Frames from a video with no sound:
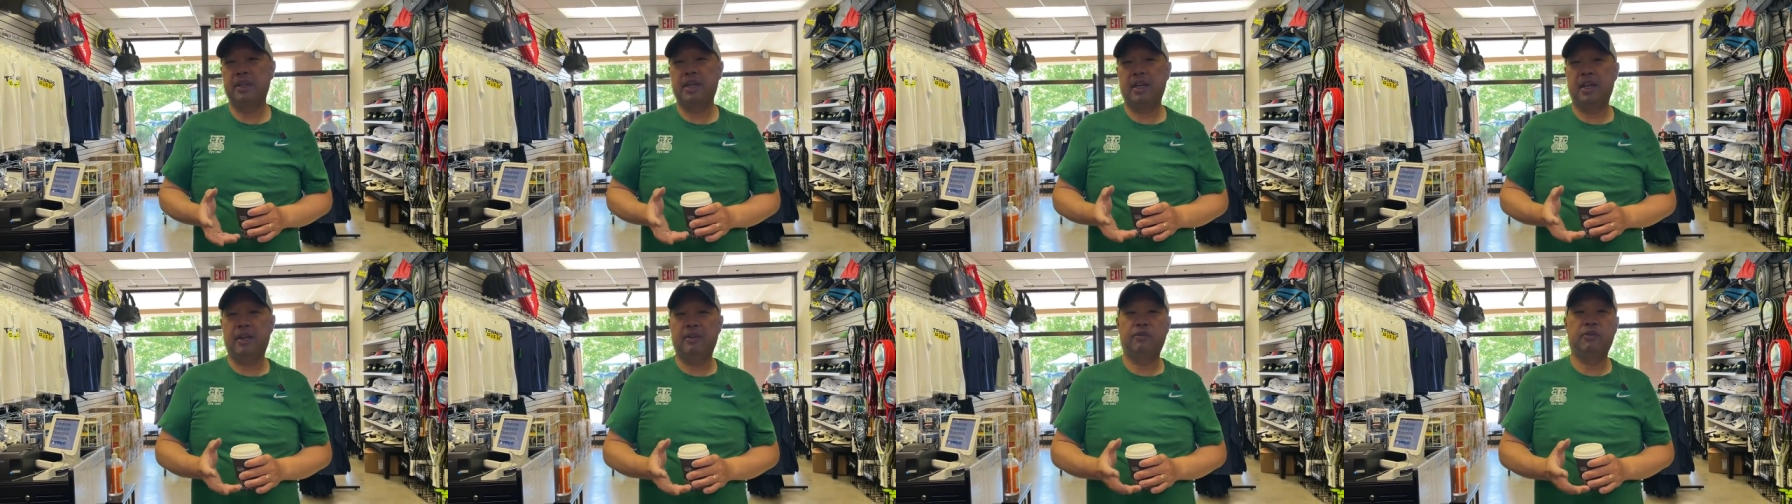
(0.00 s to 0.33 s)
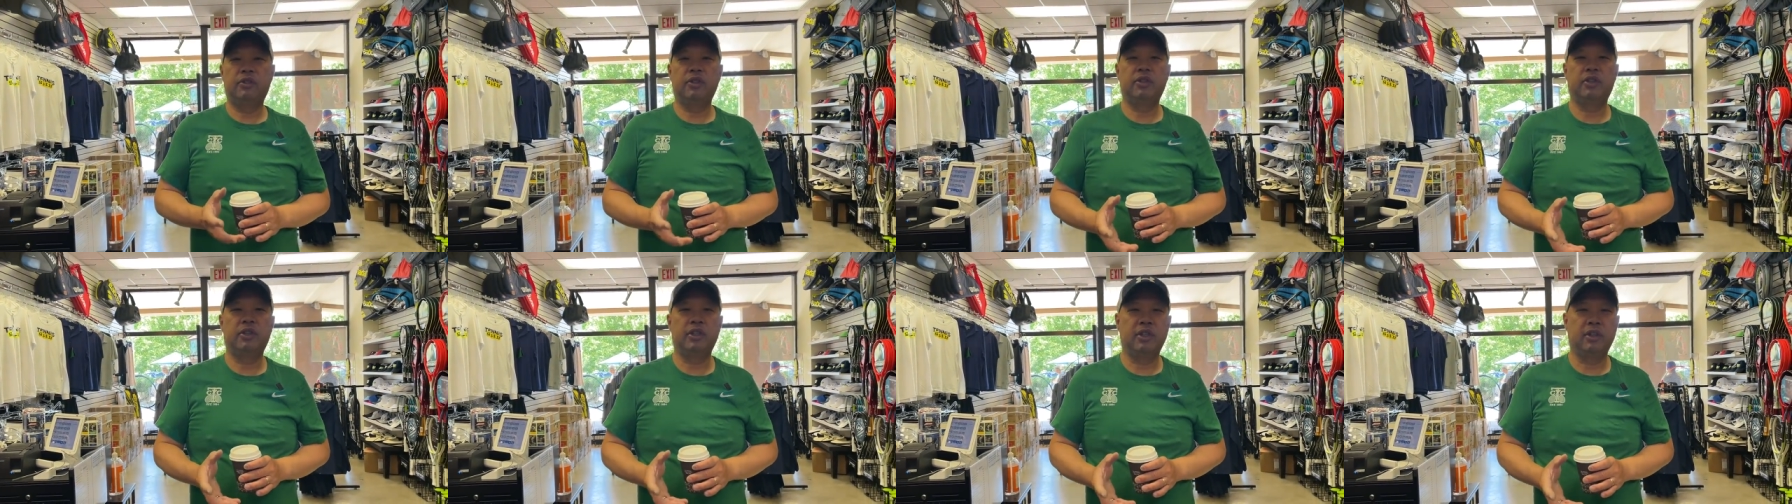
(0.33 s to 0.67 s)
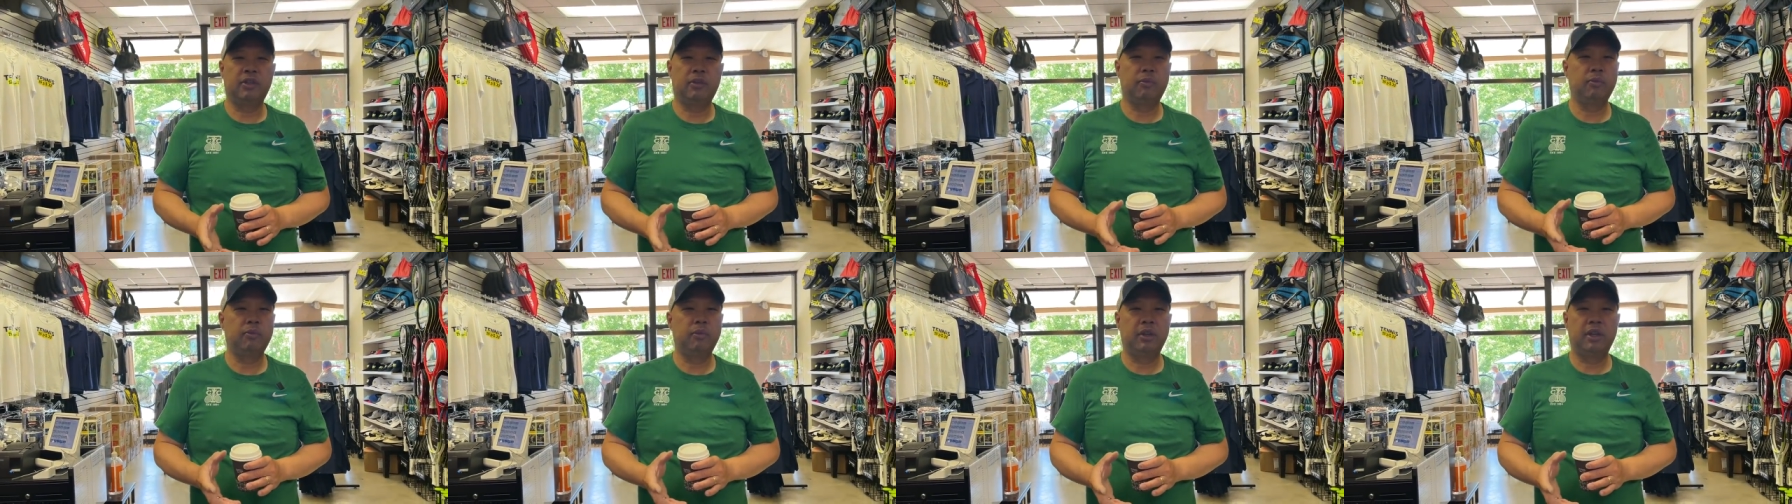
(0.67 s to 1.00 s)
have to
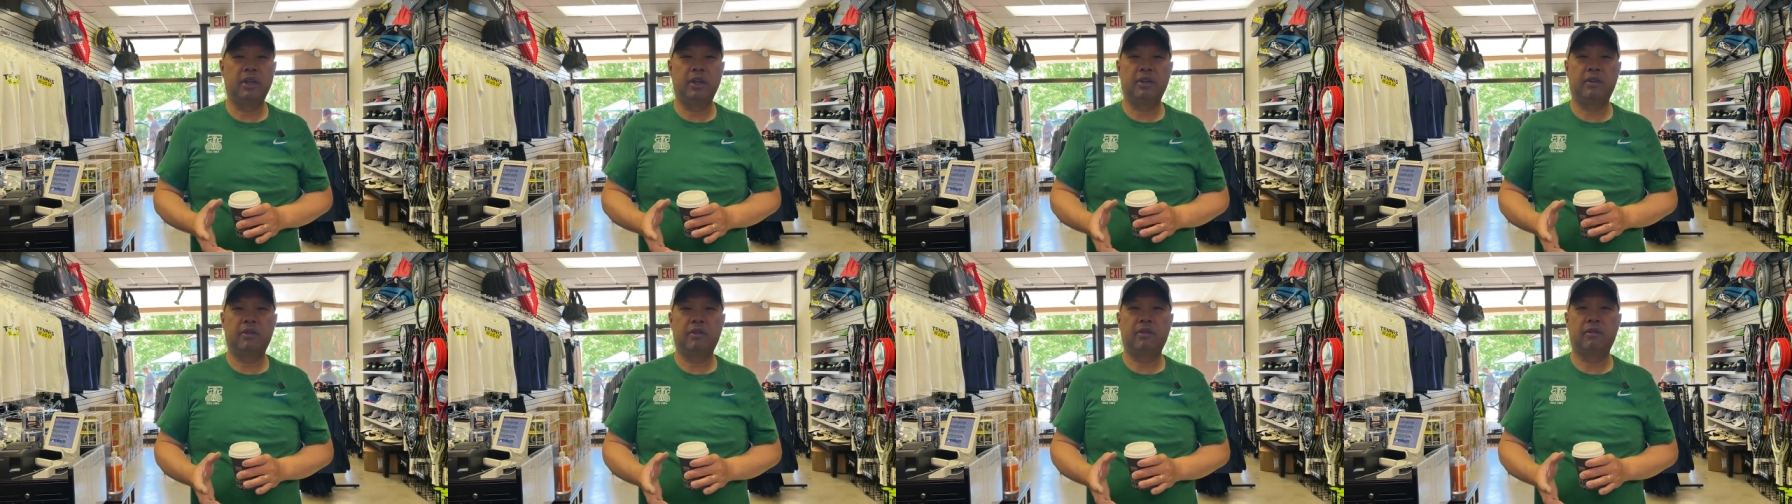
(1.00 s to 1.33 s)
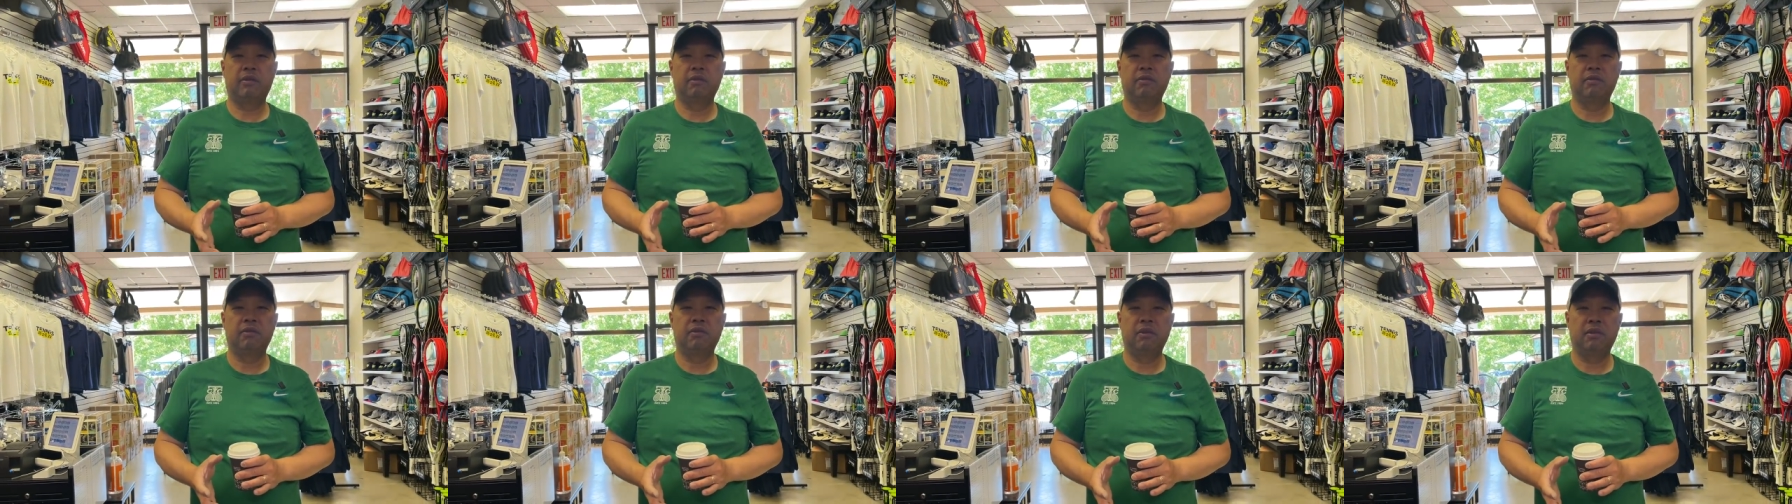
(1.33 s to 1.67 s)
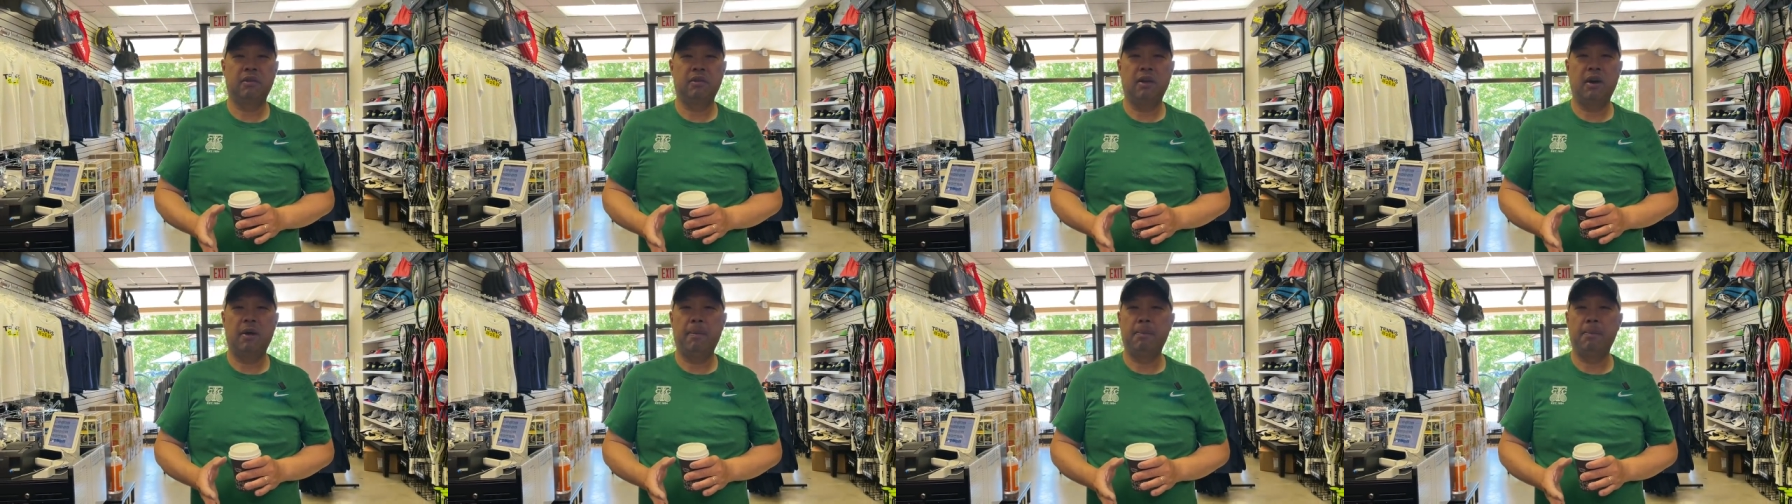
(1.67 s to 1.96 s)
deal with a